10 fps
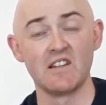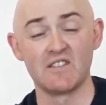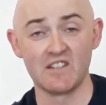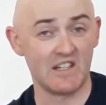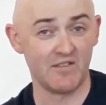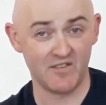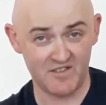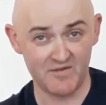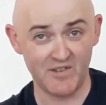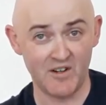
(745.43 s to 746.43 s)
to give us
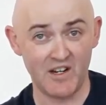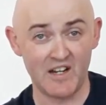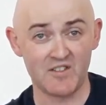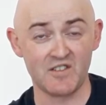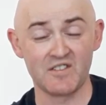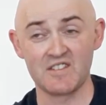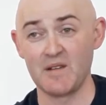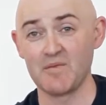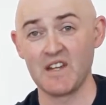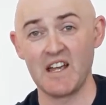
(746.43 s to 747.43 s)
some variation.
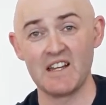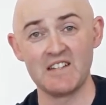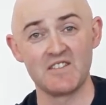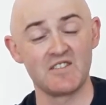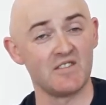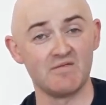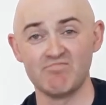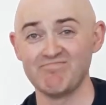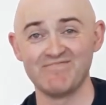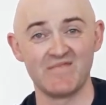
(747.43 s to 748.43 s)
Some days,
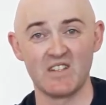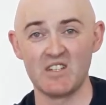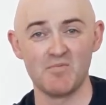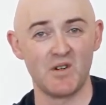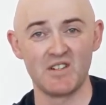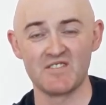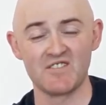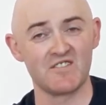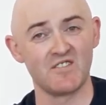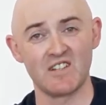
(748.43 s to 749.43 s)
your body's
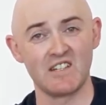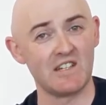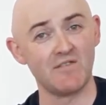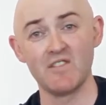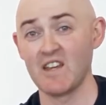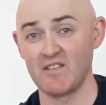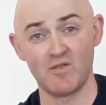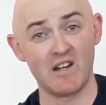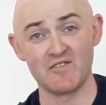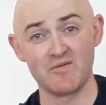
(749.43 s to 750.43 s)
just not going to give you that
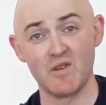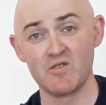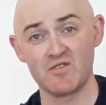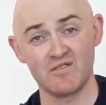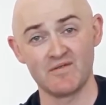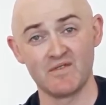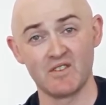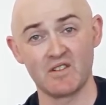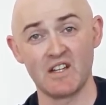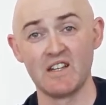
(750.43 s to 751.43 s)
range of motion,
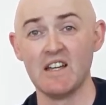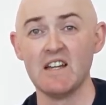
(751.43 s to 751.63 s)
okay?